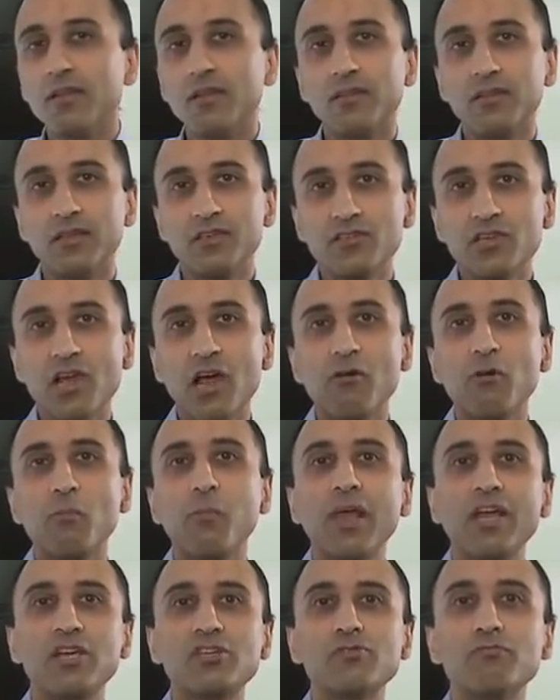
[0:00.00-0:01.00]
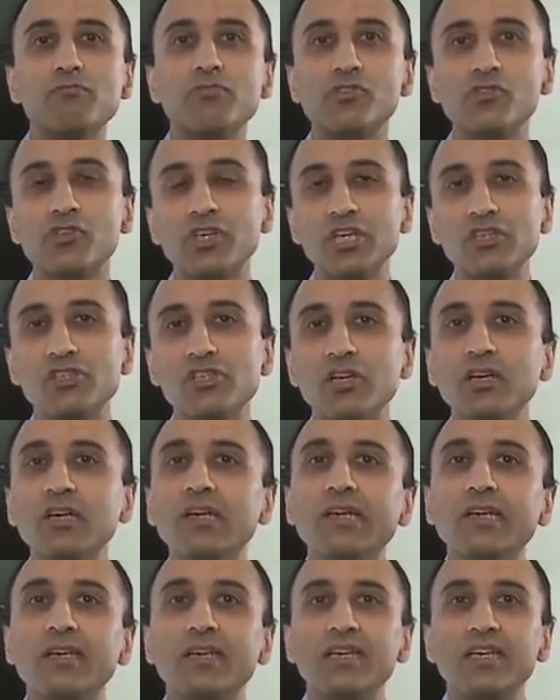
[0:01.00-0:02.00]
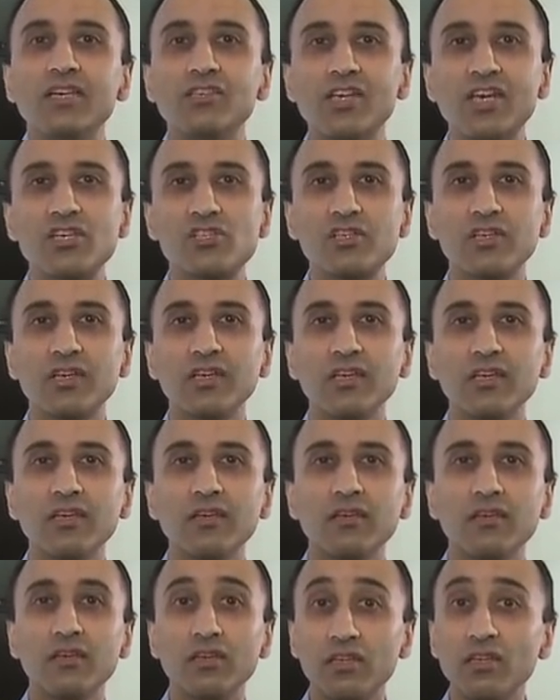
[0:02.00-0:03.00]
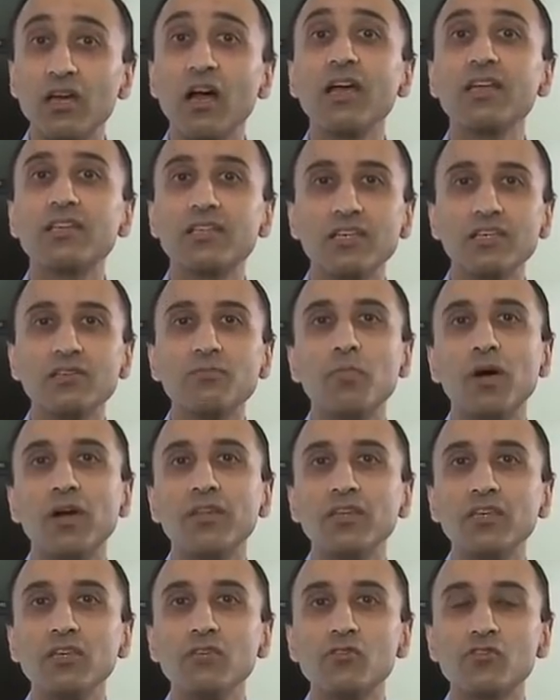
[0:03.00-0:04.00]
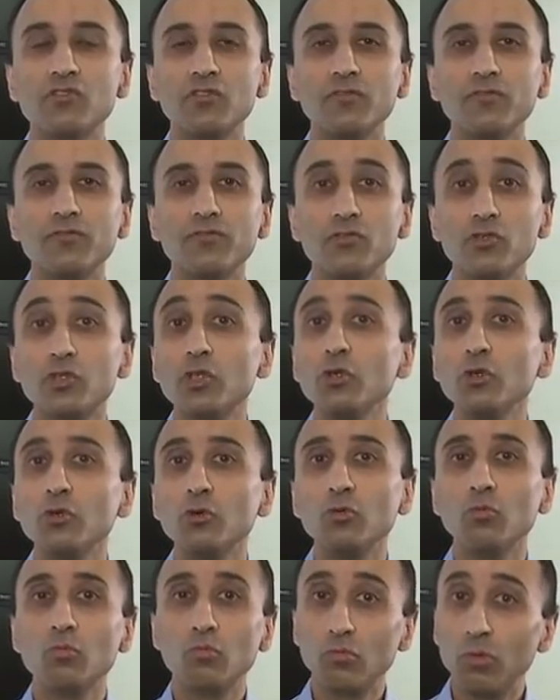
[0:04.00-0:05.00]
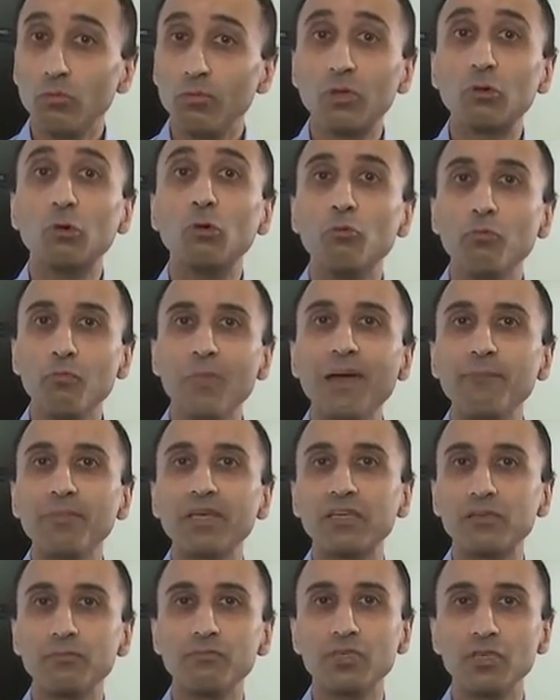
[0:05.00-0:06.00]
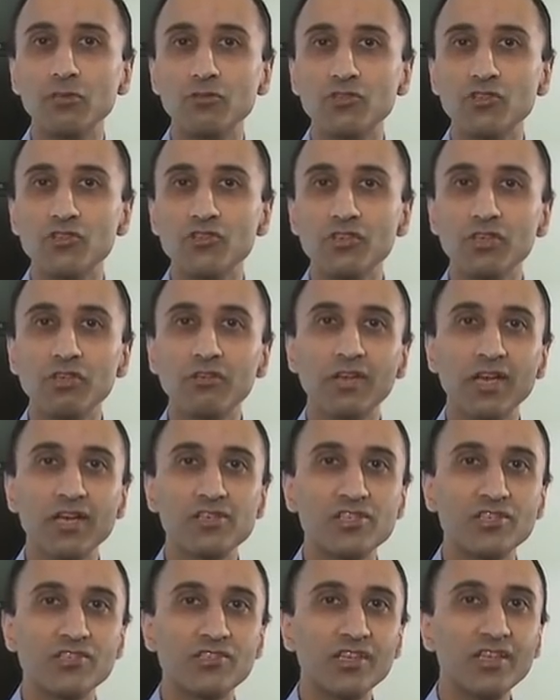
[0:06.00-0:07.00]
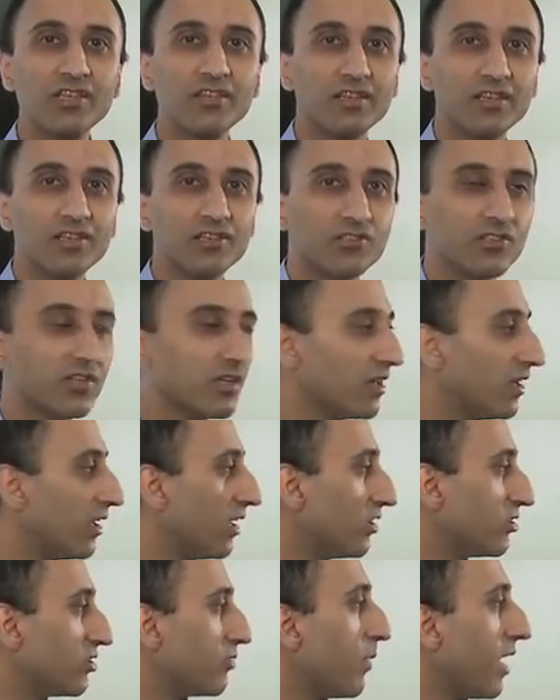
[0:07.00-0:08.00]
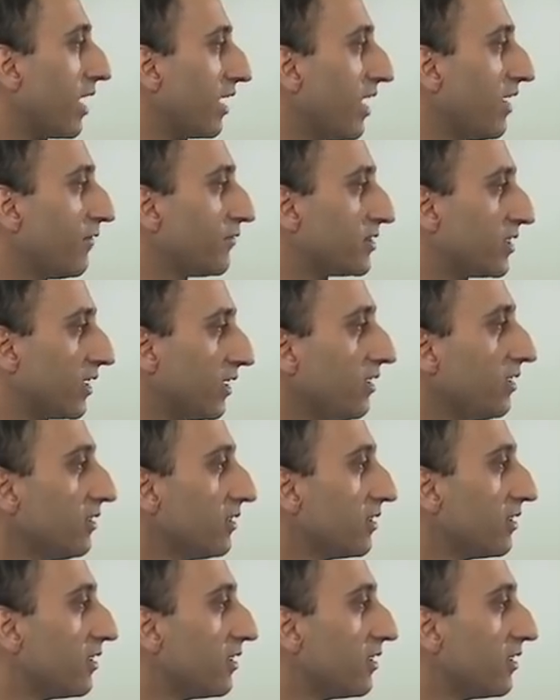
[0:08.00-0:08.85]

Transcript: The entire ablation procedure is actually guided by the use of 2 what we call mapping computers, and you can actually see these to my left here.